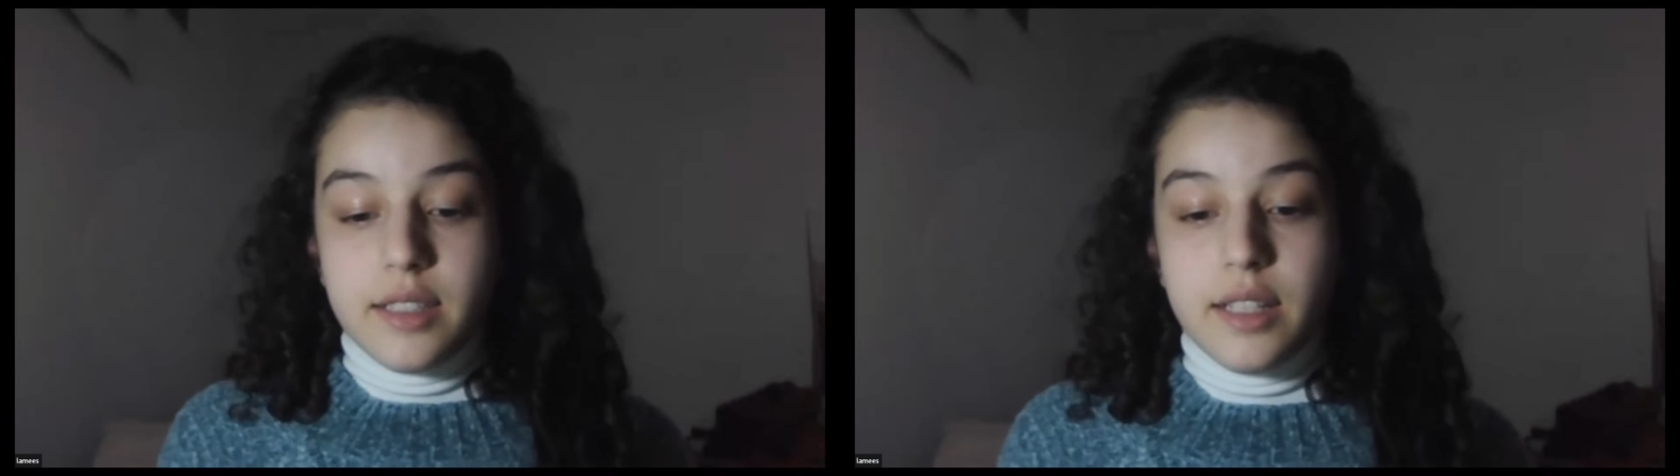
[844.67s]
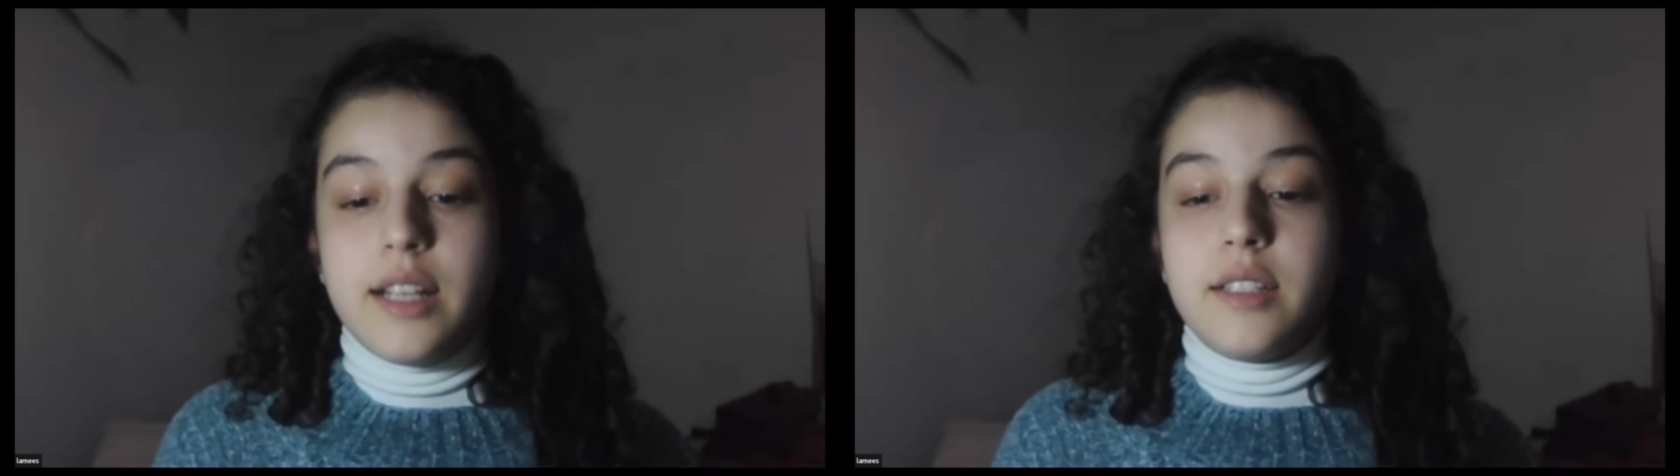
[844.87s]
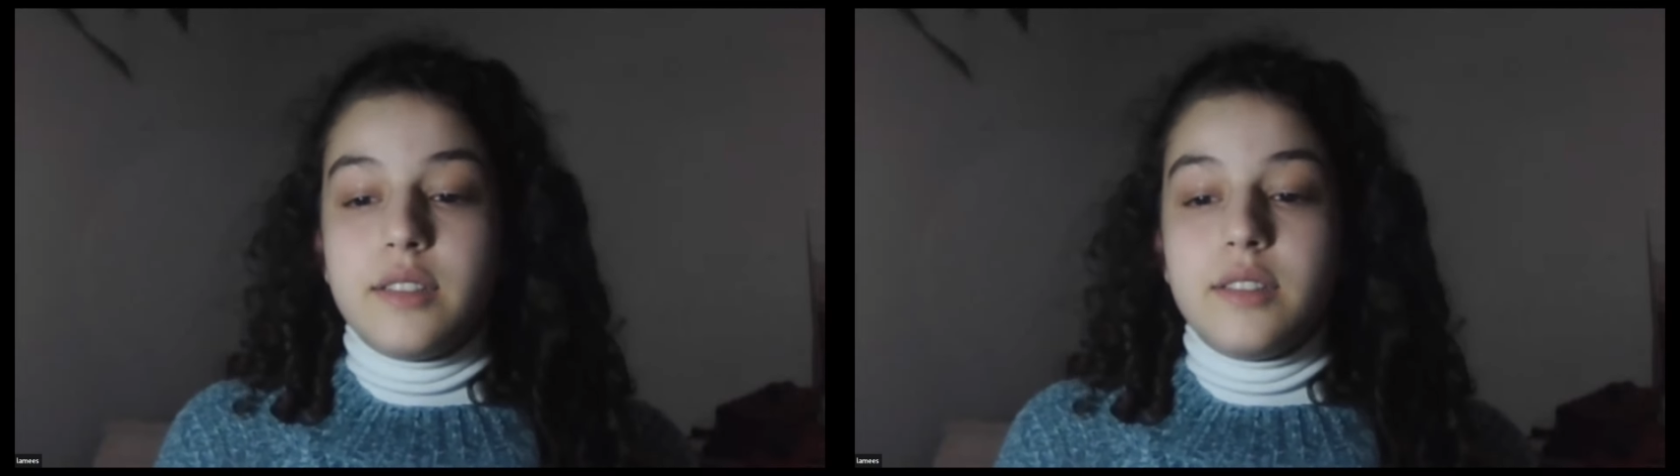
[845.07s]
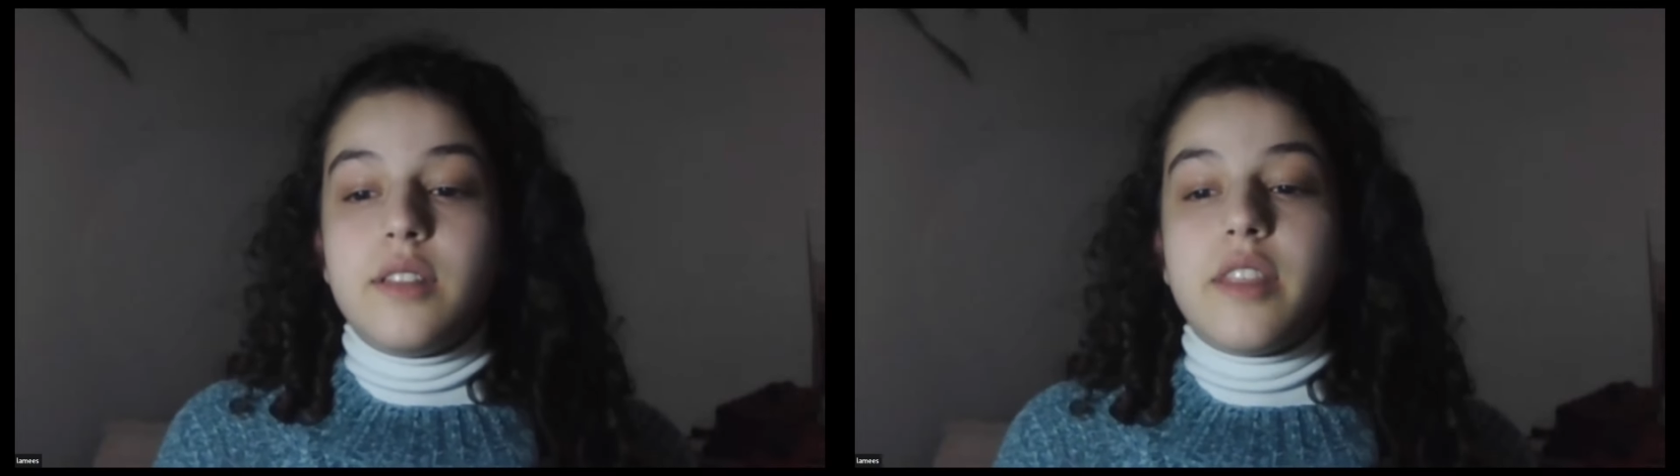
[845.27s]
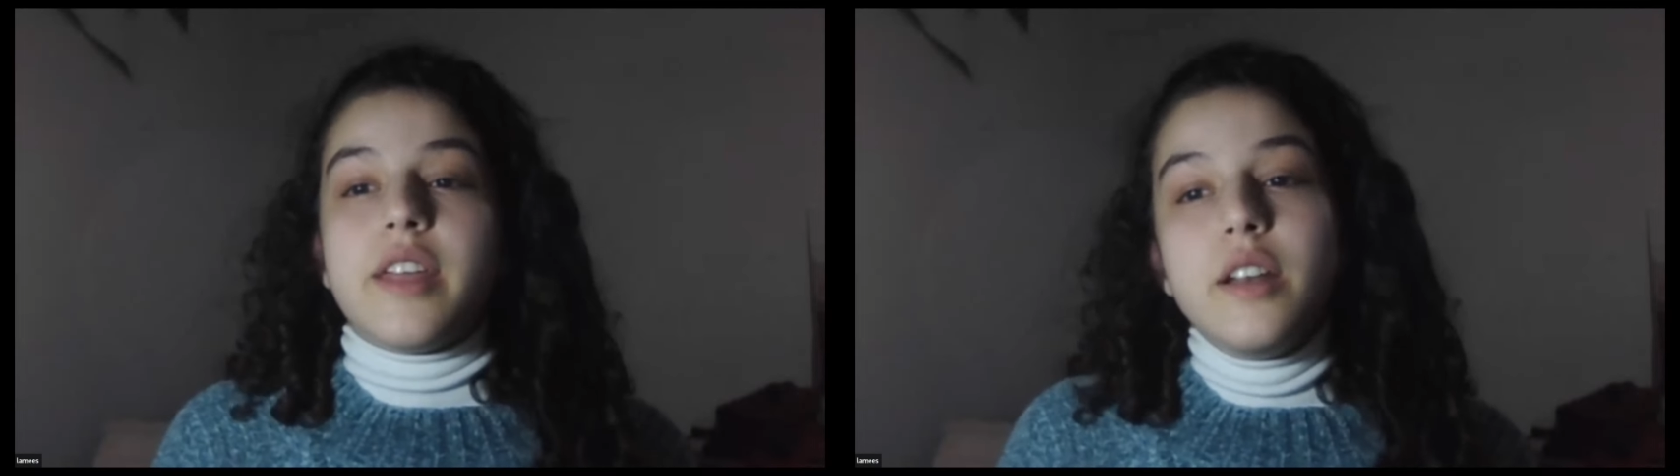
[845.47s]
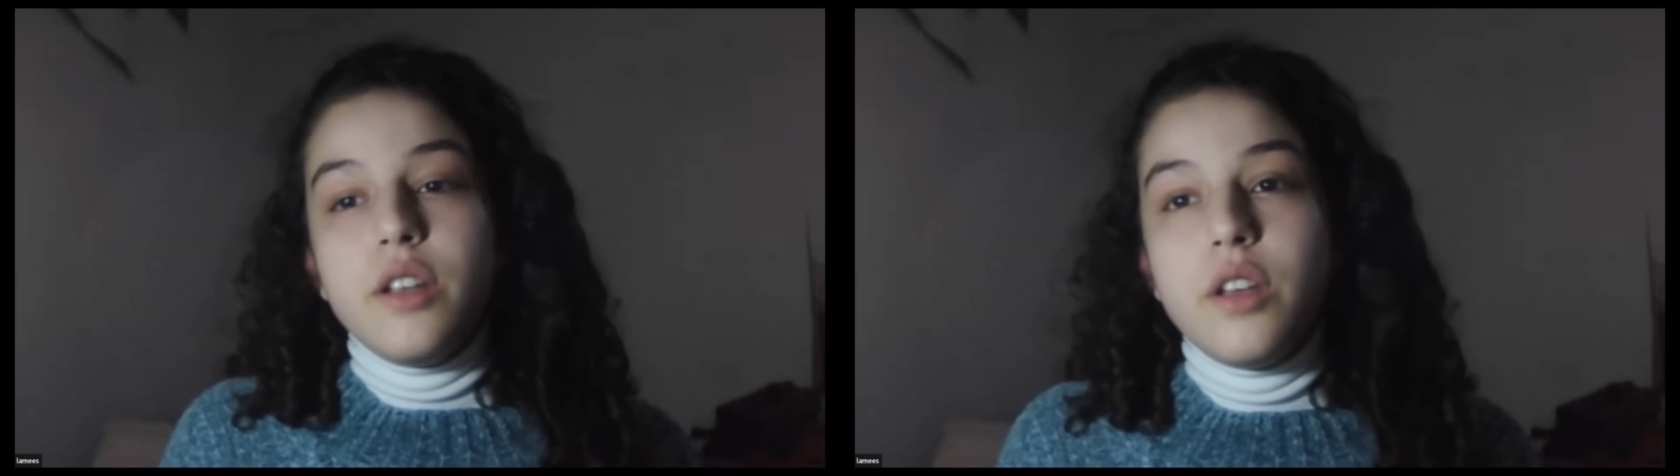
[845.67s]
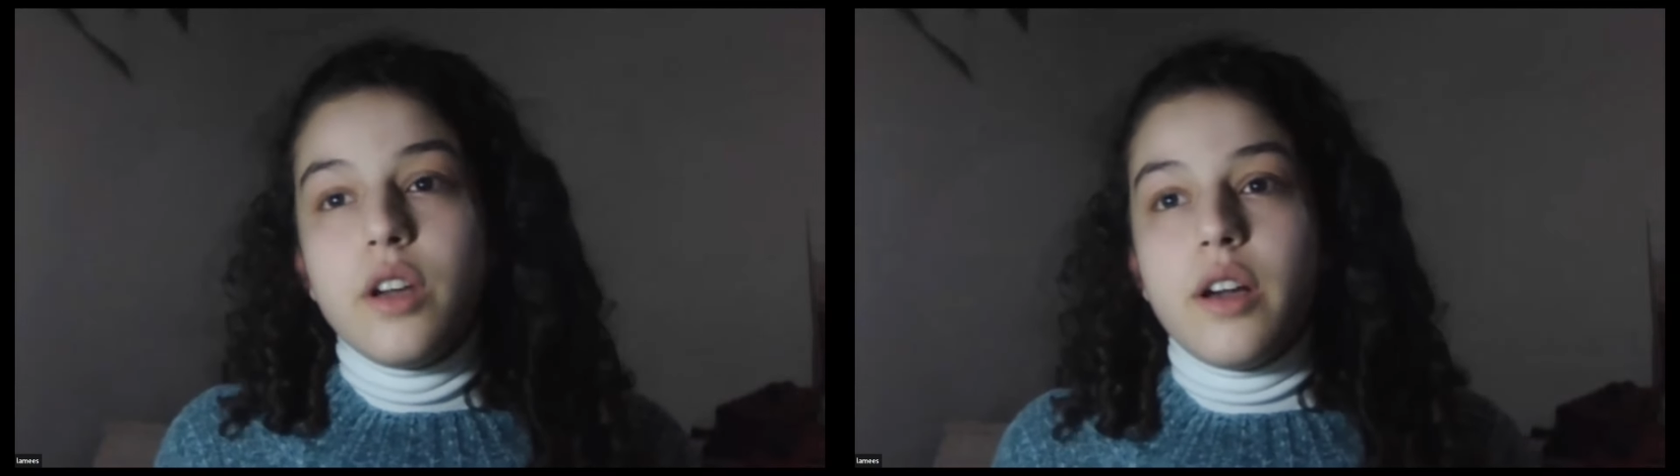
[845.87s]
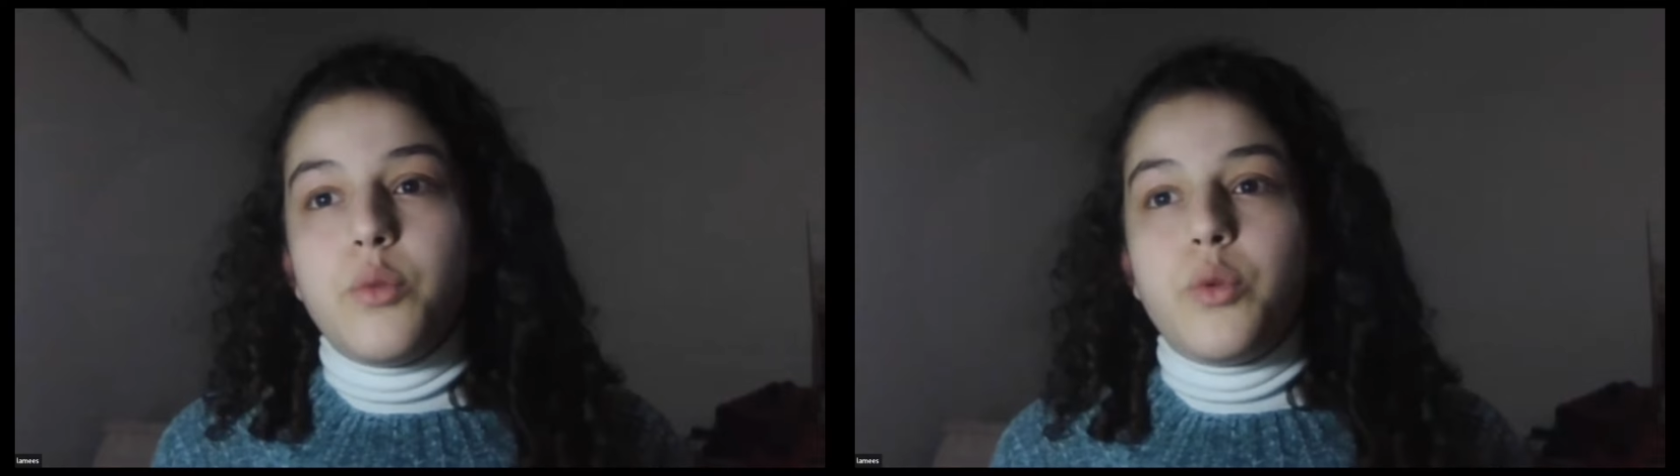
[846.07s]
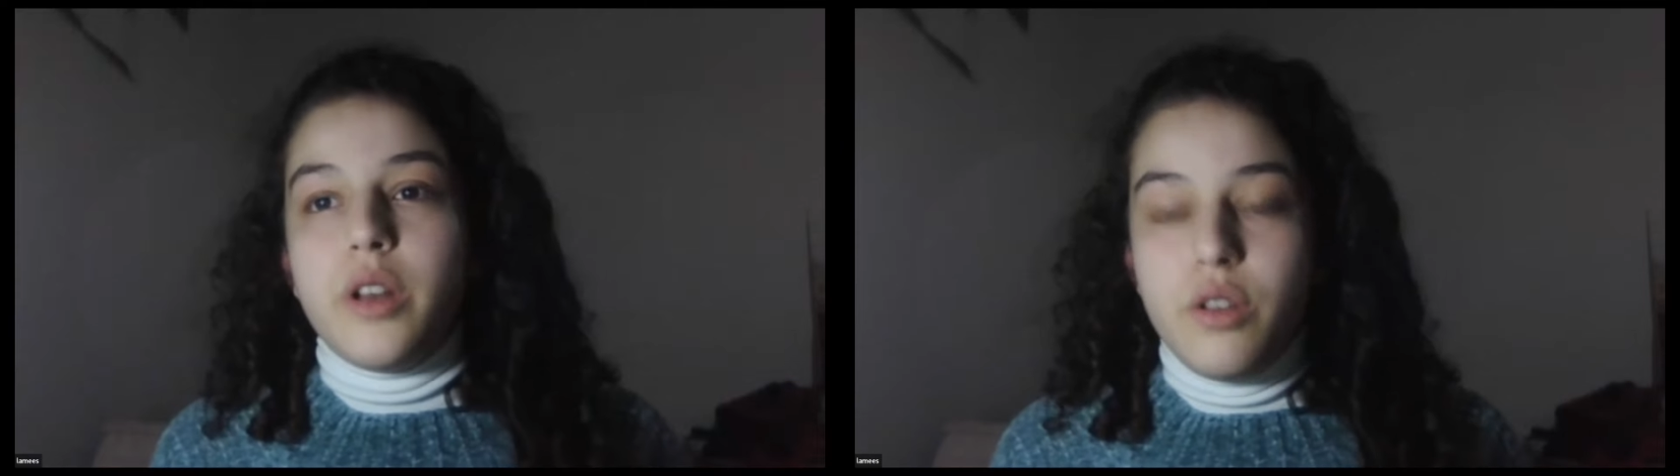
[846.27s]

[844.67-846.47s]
And then when